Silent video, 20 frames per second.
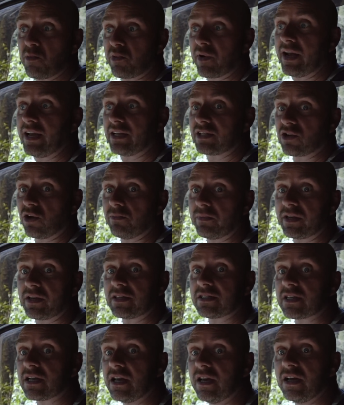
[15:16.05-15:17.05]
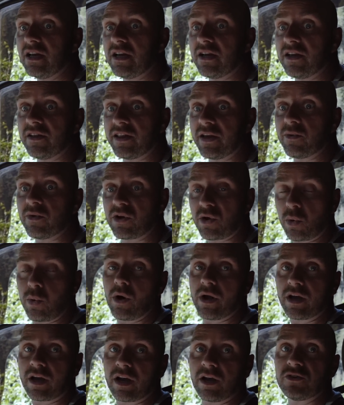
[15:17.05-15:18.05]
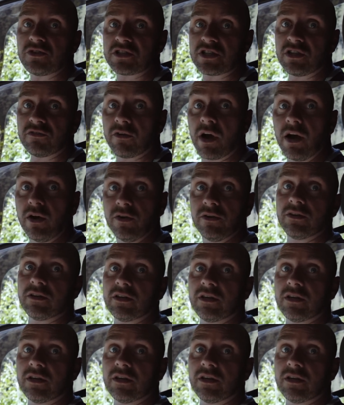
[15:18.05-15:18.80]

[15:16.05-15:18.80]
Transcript: the brakes on because they were quite close to the road.